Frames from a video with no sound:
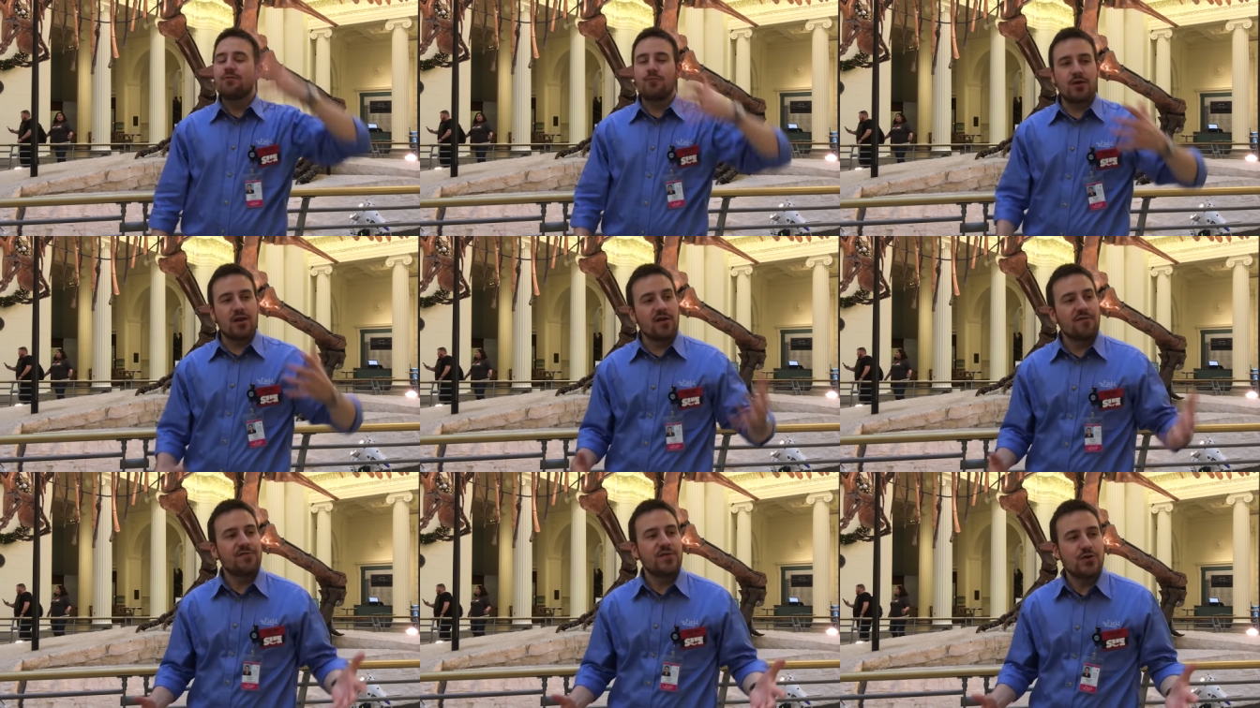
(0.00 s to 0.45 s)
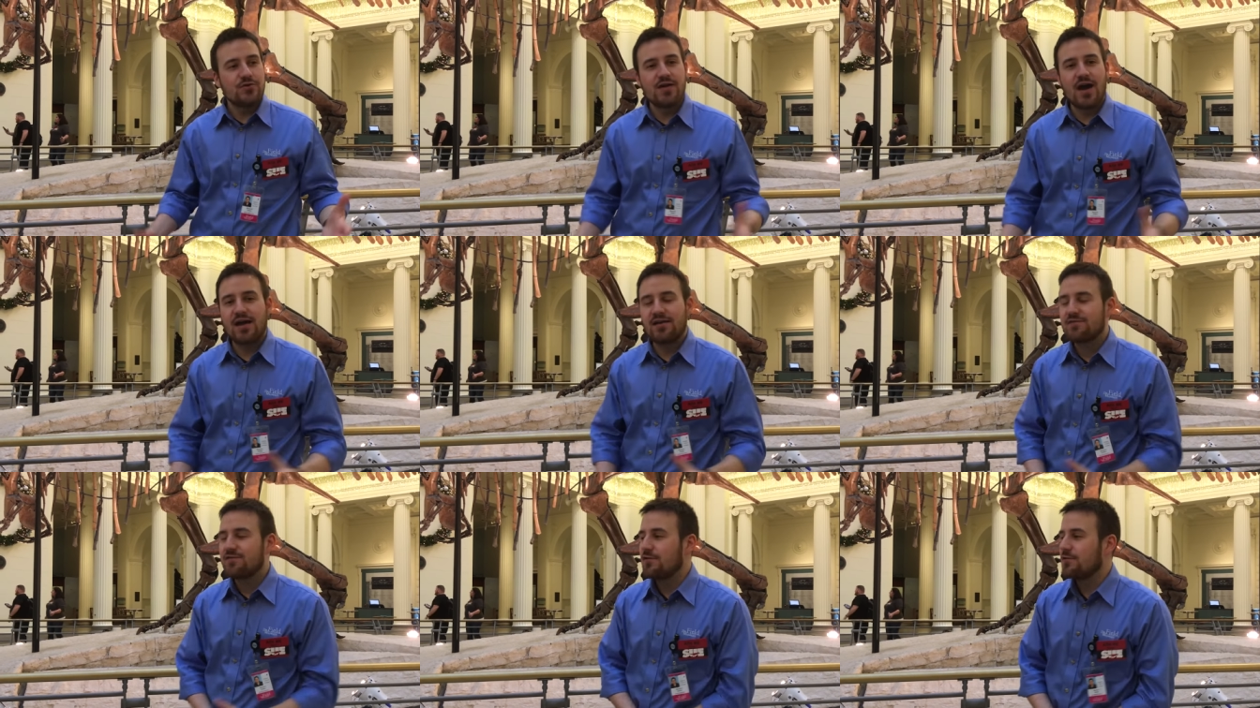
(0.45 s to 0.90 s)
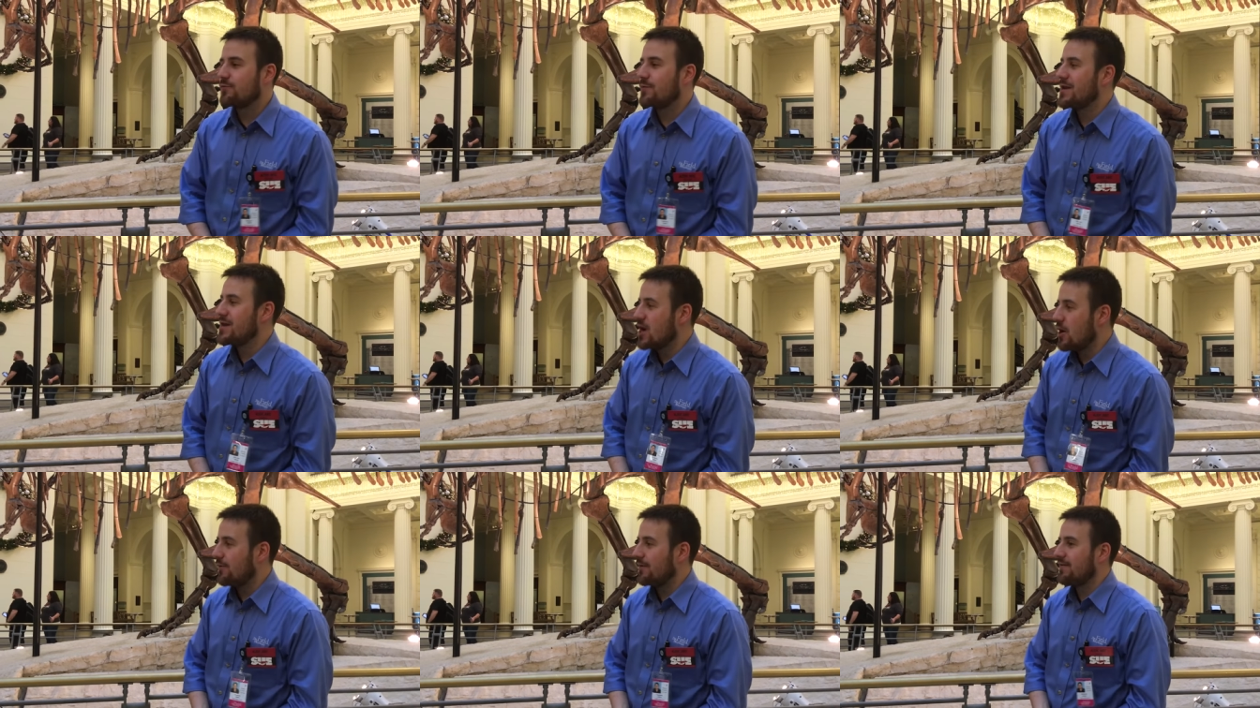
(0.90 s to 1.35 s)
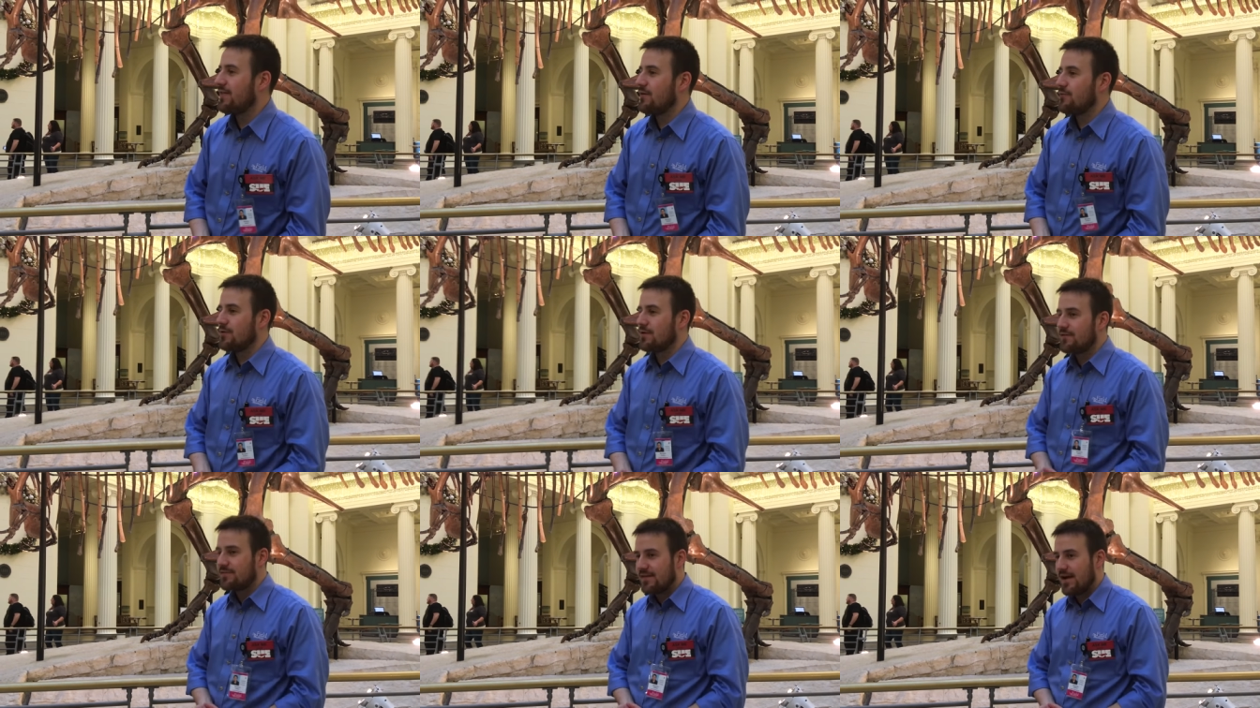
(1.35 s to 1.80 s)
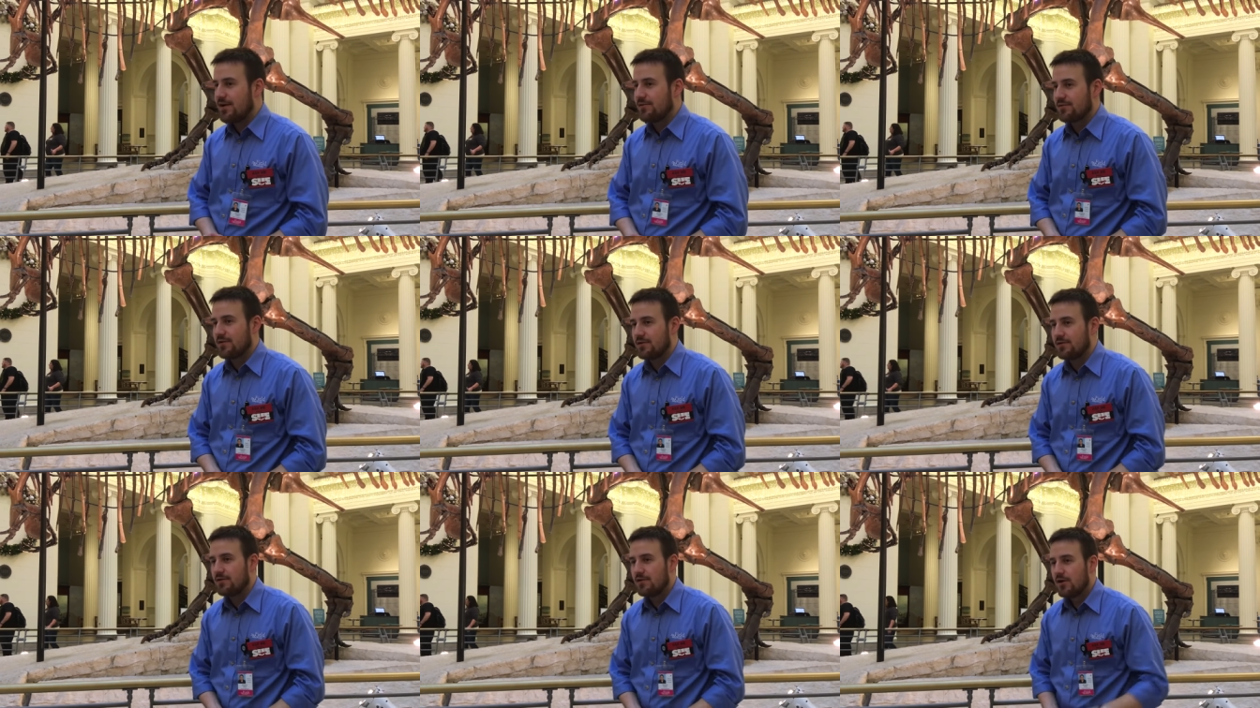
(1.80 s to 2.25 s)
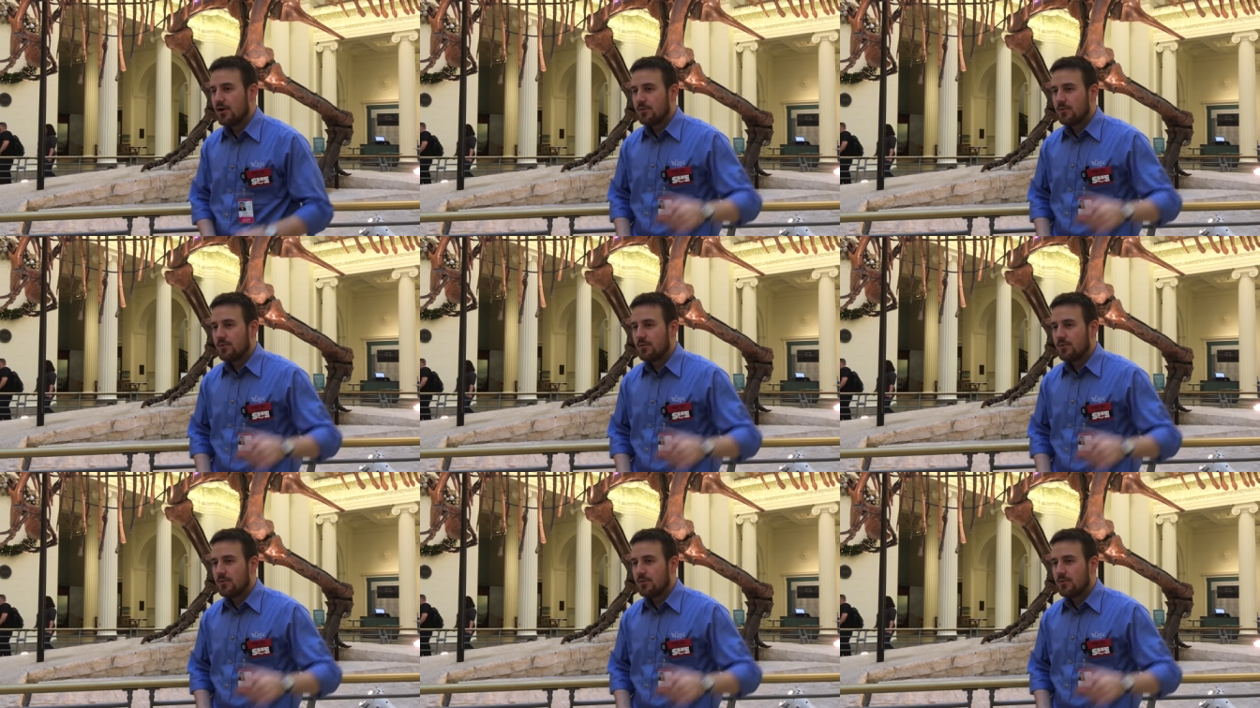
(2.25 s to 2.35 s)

One of the few dinosaurs we know how they would have sounded,